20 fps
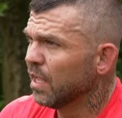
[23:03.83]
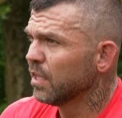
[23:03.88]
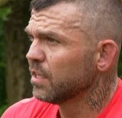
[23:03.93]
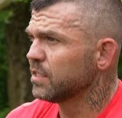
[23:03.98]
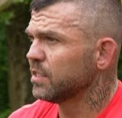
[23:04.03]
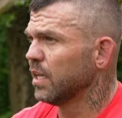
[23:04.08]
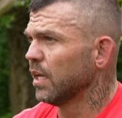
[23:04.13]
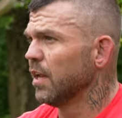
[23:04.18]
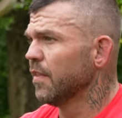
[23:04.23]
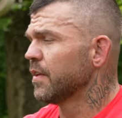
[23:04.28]

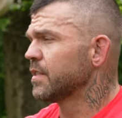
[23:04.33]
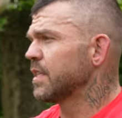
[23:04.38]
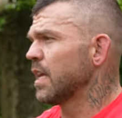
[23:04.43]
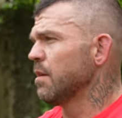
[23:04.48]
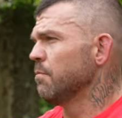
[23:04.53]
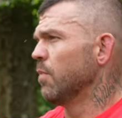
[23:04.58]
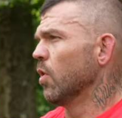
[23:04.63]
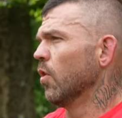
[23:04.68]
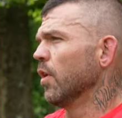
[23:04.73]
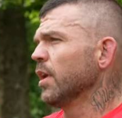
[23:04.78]
Still in the
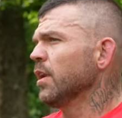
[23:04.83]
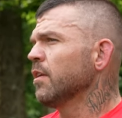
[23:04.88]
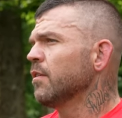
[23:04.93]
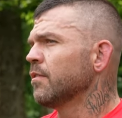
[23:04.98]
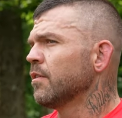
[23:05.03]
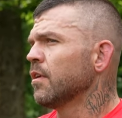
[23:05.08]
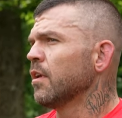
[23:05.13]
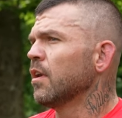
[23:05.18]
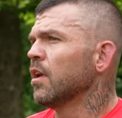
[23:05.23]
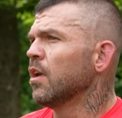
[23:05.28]
same building.
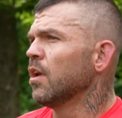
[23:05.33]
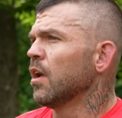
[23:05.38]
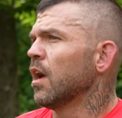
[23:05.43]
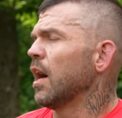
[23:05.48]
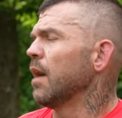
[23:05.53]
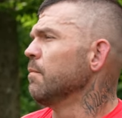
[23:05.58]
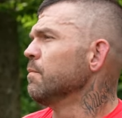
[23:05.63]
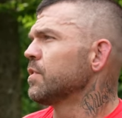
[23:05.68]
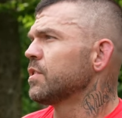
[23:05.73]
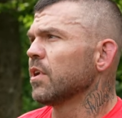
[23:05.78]

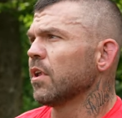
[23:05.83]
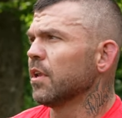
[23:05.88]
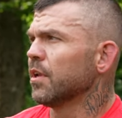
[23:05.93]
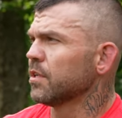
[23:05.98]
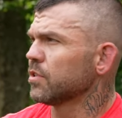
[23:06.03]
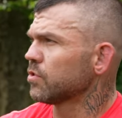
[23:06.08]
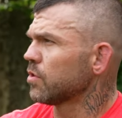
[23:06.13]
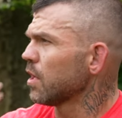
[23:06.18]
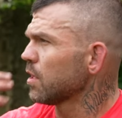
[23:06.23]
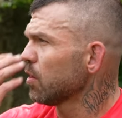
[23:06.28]
I'm still an
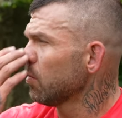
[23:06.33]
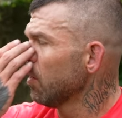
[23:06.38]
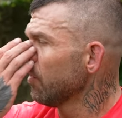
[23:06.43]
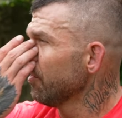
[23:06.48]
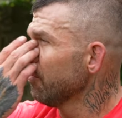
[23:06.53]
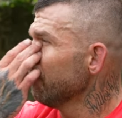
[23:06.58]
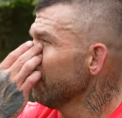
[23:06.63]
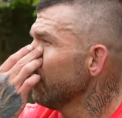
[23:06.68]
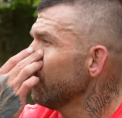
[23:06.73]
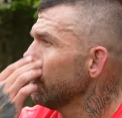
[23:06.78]
instructor with
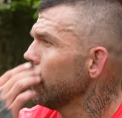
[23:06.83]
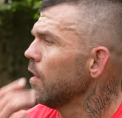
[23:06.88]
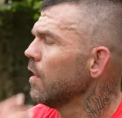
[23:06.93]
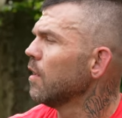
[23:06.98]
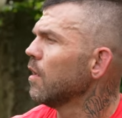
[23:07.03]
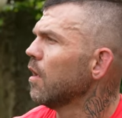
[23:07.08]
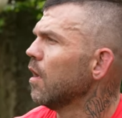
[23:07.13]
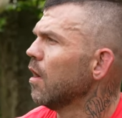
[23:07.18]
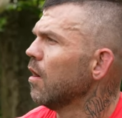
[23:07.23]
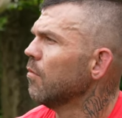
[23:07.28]
him.
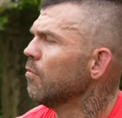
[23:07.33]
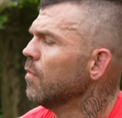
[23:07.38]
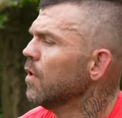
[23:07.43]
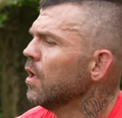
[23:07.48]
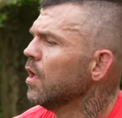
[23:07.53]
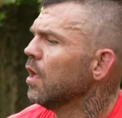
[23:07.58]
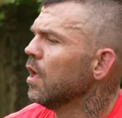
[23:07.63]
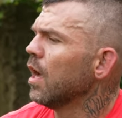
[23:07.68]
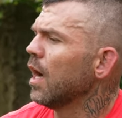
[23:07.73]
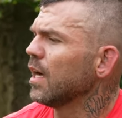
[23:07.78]
Um,
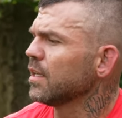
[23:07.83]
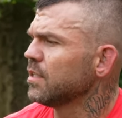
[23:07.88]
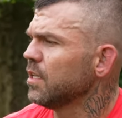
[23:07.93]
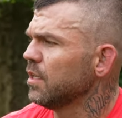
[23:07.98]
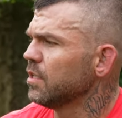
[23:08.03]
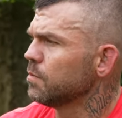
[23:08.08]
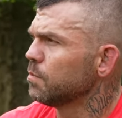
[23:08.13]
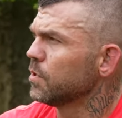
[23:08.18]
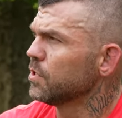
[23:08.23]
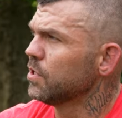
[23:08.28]
I
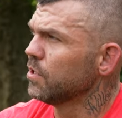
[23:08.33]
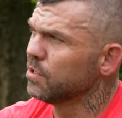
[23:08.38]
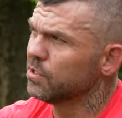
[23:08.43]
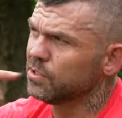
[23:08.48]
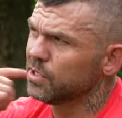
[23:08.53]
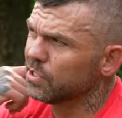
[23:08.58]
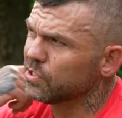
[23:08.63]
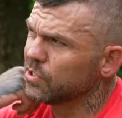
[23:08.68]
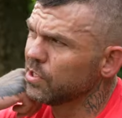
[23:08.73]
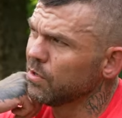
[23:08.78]
teach Brazilian
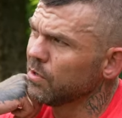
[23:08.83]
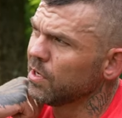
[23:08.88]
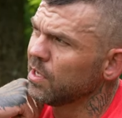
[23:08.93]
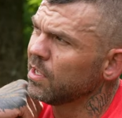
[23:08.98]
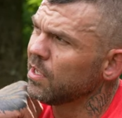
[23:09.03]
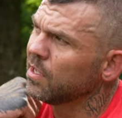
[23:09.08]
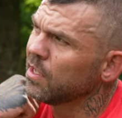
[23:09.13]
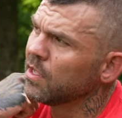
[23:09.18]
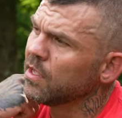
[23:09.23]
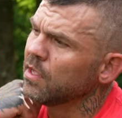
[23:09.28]
Jiu-Jitsu.
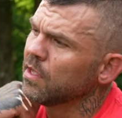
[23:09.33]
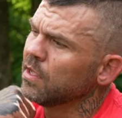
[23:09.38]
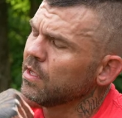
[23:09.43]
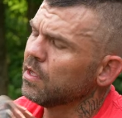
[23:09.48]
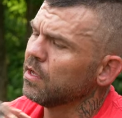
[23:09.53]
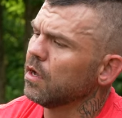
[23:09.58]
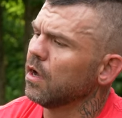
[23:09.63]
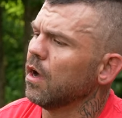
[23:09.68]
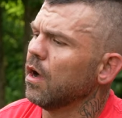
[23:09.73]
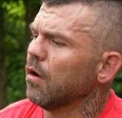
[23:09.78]

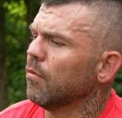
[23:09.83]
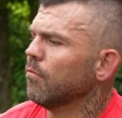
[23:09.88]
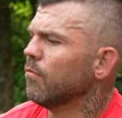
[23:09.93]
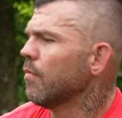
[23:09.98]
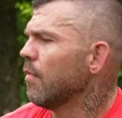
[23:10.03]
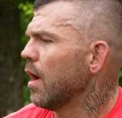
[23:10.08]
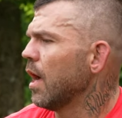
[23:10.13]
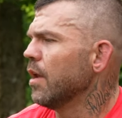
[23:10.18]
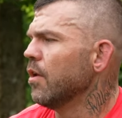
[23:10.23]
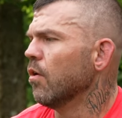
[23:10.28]
Um,
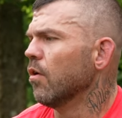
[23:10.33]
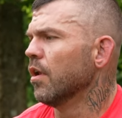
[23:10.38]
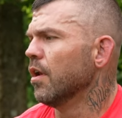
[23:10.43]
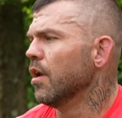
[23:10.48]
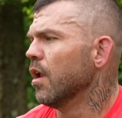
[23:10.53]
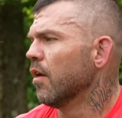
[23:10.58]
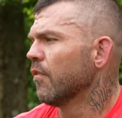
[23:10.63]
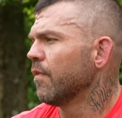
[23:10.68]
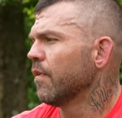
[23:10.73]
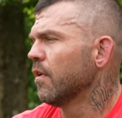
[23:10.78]
I know
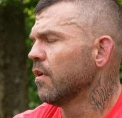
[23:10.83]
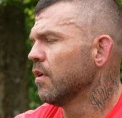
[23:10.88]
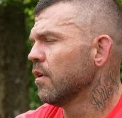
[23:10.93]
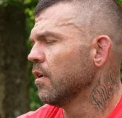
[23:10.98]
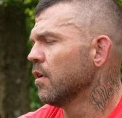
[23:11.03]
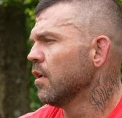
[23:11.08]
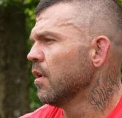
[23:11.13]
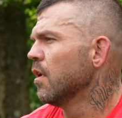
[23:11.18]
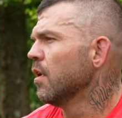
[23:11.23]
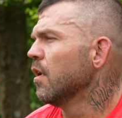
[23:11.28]
enough
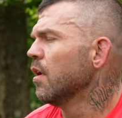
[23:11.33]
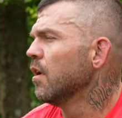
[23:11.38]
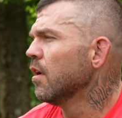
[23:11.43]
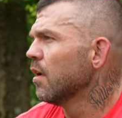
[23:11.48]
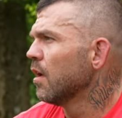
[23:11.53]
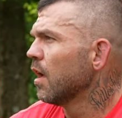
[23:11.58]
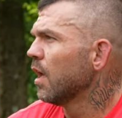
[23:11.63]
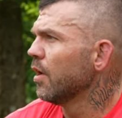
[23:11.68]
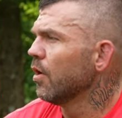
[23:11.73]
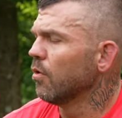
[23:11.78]

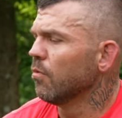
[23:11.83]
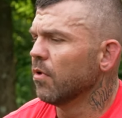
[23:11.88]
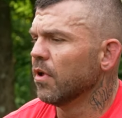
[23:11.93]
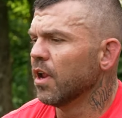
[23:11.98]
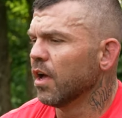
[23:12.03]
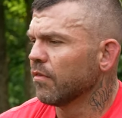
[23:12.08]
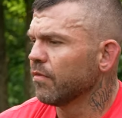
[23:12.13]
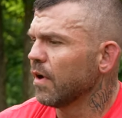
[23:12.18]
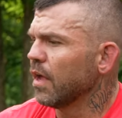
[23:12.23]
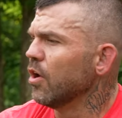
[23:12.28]
I know
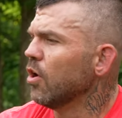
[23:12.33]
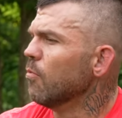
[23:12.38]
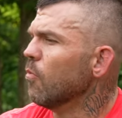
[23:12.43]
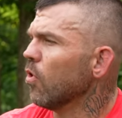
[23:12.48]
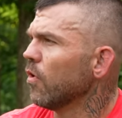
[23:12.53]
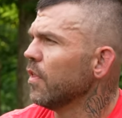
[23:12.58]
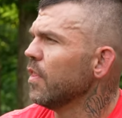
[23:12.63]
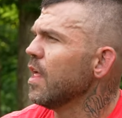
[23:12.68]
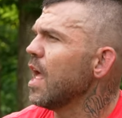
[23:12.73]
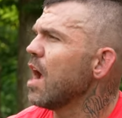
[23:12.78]
enough. I know
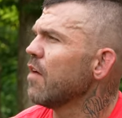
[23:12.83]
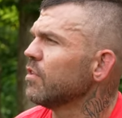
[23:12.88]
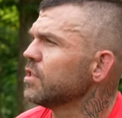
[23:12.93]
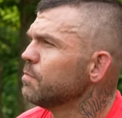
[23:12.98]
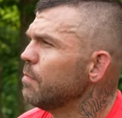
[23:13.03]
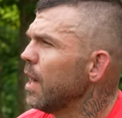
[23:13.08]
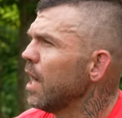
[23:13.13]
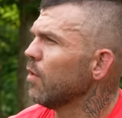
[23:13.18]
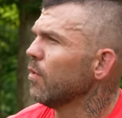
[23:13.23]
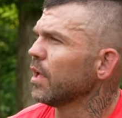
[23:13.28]
more than the
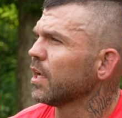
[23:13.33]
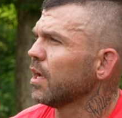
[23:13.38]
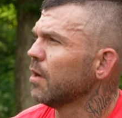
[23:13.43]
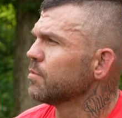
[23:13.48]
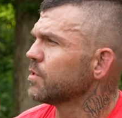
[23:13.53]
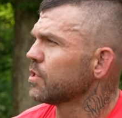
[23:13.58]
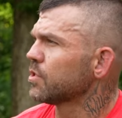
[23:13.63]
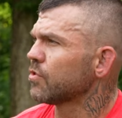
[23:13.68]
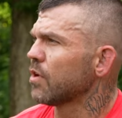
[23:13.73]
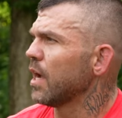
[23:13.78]
average bear when it
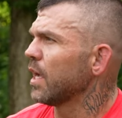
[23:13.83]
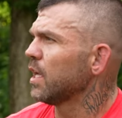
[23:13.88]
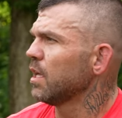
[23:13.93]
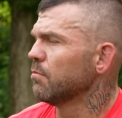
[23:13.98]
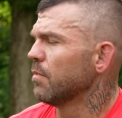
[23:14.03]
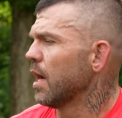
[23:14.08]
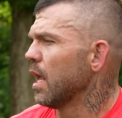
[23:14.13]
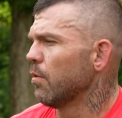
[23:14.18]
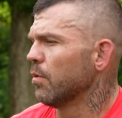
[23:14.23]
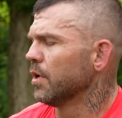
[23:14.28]
comes to
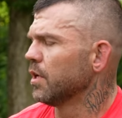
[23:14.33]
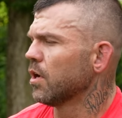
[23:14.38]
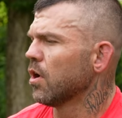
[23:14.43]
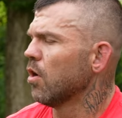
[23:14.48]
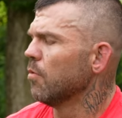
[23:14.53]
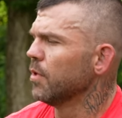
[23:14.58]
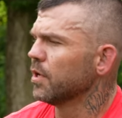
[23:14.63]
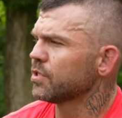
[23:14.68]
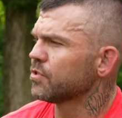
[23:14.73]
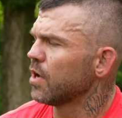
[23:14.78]
striking, but I wouldn't
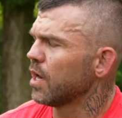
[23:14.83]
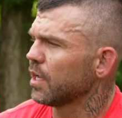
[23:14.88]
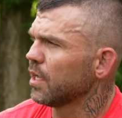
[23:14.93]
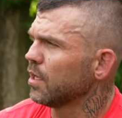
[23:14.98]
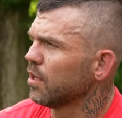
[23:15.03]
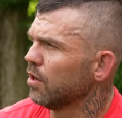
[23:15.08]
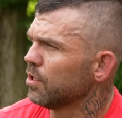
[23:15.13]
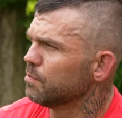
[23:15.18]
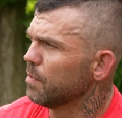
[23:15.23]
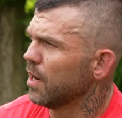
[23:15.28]
call me a
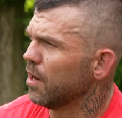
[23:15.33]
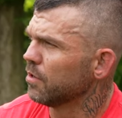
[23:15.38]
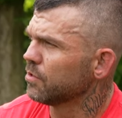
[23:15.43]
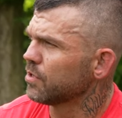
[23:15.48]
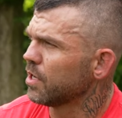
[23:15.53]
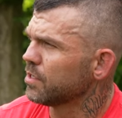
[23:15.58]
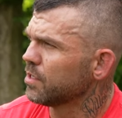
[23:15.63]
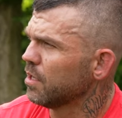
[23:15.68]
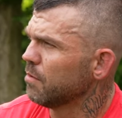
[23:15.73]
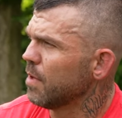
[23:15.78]
striking coach by no
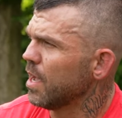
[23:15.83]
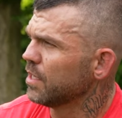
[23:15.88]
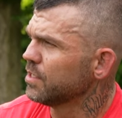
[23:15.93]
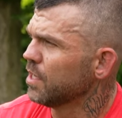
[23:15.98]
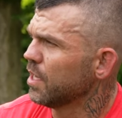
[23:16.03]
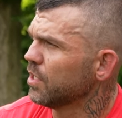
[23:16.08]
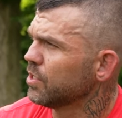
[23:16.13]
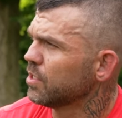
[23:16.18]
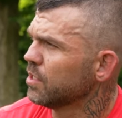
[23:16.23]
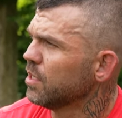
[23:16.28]
stretch of the
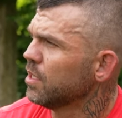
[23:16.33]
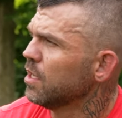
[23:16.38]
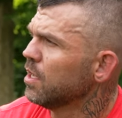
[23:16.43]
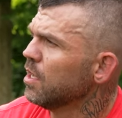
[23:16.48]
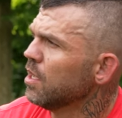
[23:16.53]
imagination.